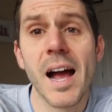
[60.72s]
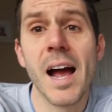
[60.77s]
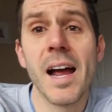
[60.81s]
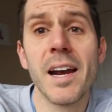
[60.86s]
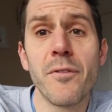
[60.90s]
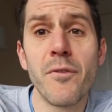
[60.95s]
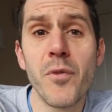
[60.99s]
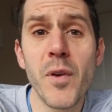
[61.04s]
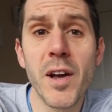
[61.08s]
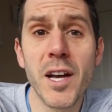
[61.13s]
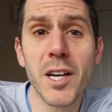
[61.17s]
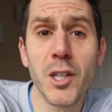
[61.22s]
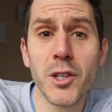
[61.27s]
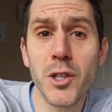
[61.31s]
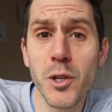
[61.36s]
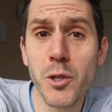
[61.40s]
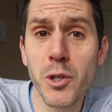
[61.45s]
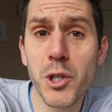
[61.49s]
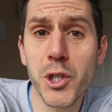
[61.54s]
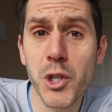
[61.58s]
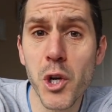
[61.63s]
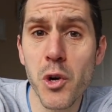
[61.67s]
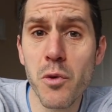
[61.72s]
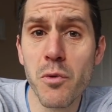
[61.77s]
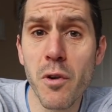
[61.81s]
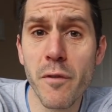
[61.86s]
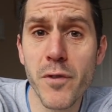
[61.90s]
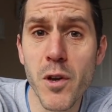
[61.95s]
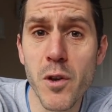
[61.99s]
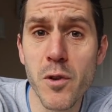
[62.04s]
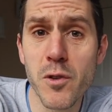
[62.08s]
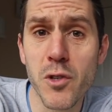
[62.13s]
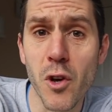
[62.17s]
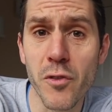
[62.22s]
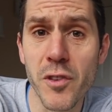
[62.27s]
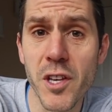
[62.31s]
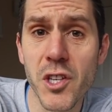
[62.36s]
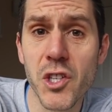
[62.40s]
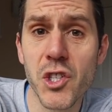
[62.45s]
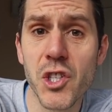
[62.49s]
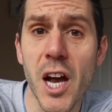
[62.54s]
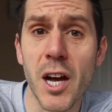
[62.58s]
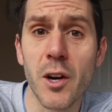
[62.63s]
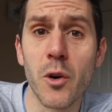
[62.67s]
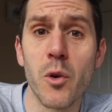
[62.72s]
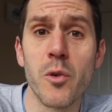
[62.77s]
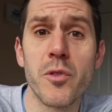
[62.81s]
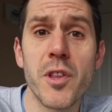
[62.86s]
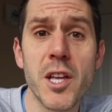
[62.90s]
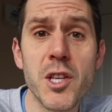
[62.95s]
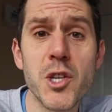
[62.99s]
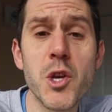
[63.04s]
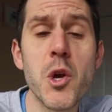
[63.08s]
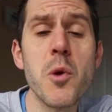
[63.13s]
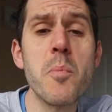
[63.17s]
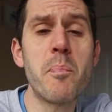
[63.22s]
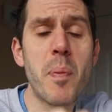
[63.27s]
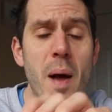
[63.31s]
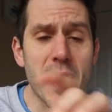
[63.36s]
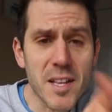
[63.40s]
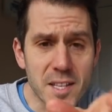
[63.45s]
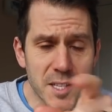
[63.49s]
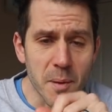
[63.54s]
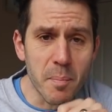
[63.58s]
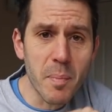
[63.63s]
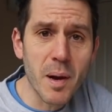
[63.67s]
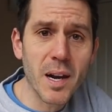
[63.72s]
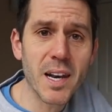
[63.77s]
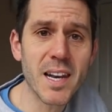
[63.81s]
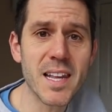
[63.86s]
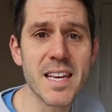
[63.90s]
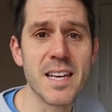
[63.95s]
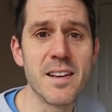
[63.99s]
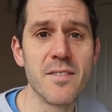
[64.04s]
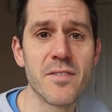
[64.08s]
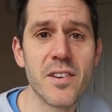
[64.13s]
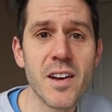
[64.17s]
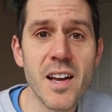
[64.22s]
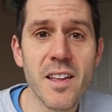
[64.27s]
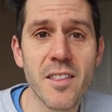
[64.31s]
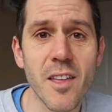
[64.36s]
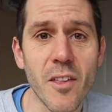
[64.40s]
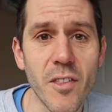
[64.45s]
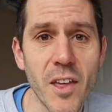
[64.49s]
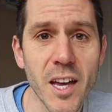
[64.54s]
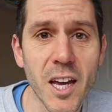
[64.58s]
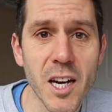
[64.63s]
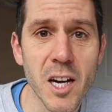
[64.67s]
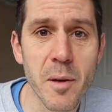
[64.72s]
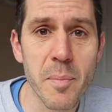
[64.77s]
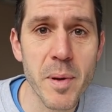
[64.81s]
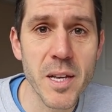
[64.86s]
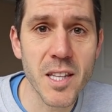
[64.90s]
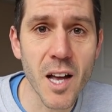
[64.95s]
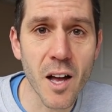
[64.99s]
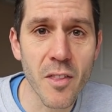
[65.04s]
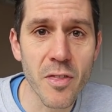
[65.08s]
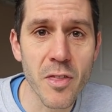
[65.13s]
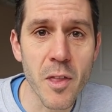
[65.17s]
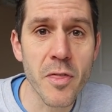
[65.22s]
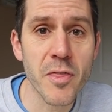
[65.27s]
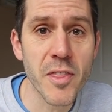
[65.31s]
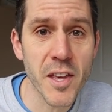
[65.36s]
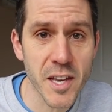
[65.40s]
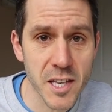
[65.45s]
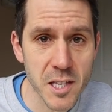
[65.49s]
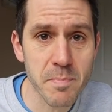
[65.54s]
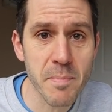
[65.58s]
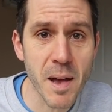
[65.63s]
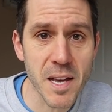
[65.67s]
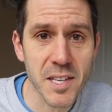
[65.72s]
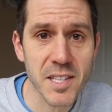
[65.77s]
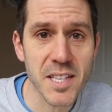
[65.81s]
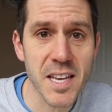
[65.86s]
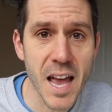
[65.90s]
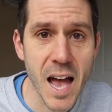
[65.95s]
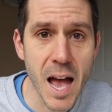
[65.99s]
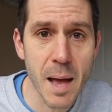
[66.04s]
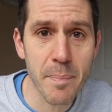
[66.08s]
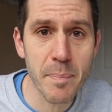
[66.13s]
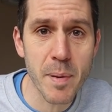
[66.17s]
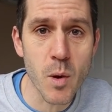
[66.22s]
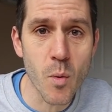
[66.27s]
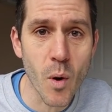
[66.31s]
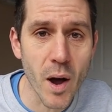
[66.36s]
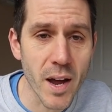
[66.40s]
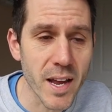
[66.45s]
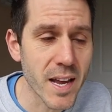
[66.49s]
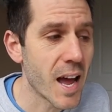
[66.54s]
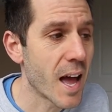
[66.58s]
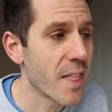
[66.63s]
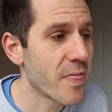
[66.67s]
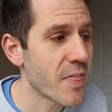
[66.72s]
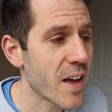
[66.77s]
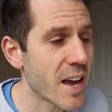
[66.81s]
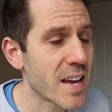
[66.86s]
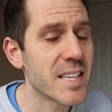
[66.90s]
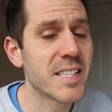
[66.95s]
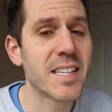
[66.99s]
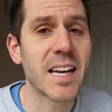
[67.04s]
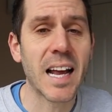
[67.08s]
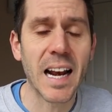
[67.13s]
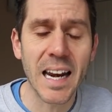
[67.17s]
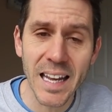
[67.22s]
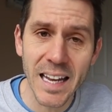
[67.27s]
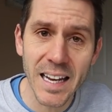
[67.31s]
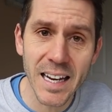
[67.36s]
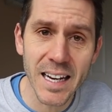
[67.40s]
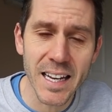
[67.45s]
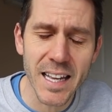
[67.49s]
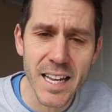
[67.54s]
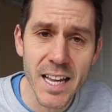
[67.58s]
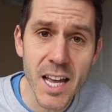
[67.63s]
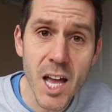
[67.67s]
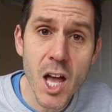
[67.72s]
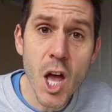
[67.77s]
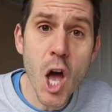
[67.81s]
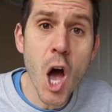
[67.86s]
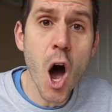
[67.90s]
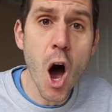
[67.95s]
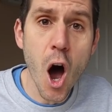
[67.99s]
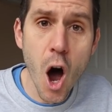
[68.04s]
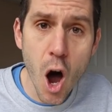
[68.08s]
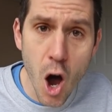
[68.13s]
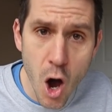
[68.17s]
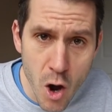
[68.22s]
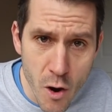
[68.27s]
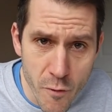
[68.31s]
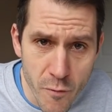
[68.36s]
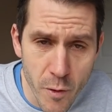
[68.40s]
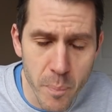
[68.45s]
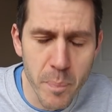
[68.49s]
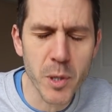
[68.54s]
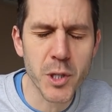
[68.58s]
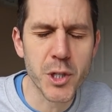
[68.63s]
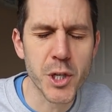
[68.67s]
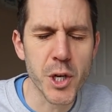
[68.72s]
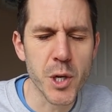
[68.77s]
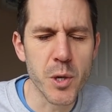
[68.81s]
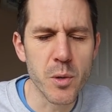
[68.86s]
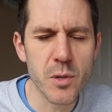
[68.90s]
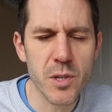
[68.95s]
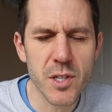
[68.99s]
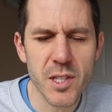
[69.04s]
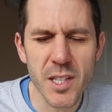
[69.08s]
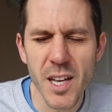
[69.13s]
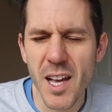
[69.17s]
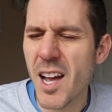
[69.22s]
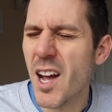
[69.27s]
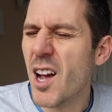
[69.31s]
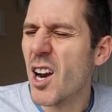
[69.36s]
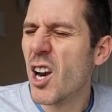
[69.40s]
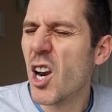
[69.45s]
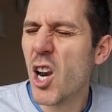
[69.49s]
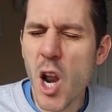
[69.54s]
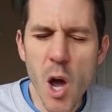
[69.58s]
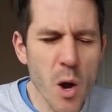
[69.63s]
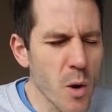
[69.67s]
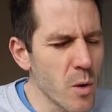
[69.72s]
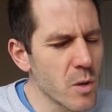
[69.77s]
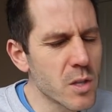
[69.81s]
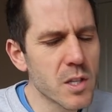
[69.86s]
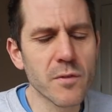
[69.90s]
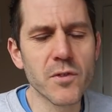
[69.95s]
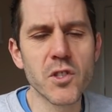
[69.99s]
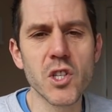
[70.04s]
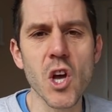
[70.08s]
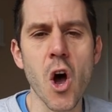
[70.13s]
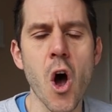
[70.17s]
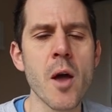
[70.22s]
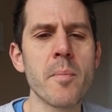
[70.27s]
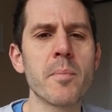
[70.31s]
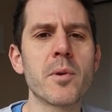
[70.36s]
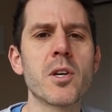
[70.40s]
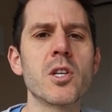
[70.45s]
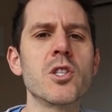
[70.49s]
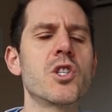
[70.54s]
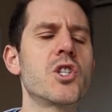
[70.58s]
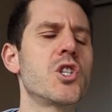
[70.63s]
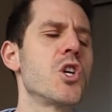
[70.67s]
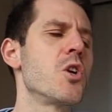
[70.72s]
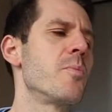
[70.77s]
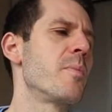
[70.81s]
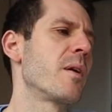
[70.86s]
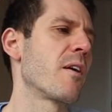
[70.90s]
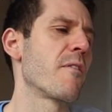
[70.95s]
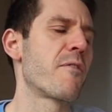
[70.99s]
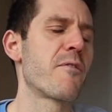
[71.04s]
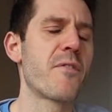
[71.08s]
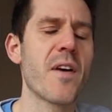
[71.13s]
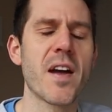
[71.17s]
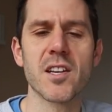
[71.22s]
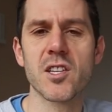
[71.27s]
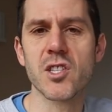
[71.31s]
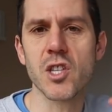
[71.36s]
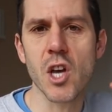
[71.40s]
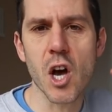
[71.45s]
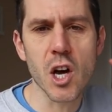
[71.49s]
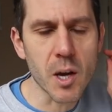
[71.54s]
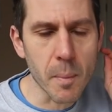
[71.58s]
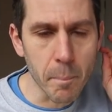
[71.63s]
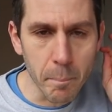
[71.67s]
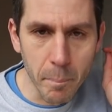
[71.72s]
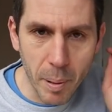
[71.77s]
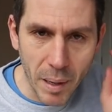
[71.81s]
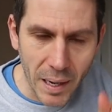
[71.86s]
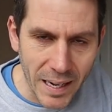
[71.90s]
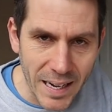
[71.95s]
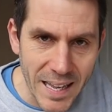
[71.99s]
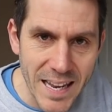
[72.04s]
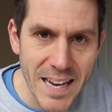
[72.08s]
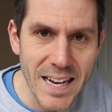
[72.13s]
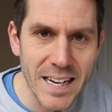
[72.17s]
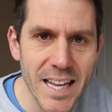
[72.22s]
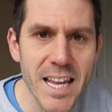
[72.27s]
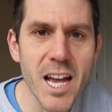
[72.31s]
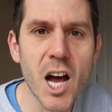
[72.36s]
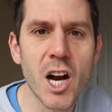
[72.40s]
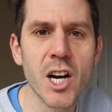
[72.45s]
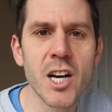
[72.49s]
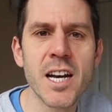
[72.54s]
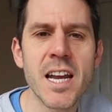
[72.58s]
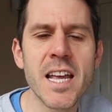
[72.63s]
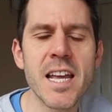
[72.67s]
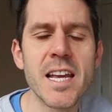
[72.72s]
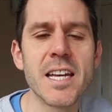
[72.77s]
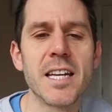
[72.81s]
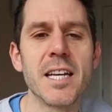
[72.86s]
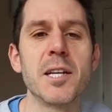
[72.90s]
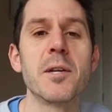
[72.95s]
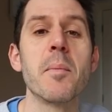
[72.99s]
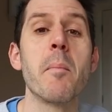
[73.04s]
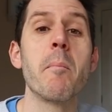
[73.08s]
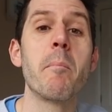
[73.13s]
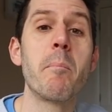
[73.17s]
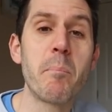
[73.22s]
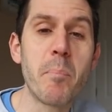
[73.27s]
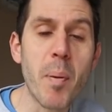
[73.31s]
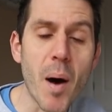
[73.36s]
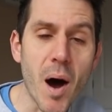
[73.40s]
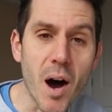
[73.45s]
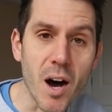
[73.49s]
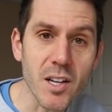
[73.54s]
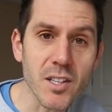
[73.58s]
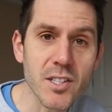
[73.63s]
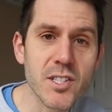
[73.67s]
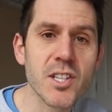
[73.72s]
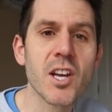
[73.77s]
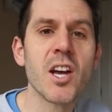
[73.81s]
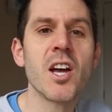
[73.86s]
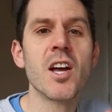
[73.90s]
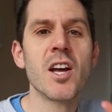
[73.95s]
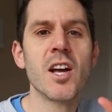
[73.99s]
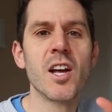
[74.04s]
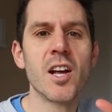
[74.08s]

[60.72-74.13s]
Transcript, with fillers: And if we're gonna do shoe reviews on this channel, then you better believe that they're gonna be done the This Messy Happy way, and that is clearly overproduced, loads of time-consuming effects that are completely unneeded, but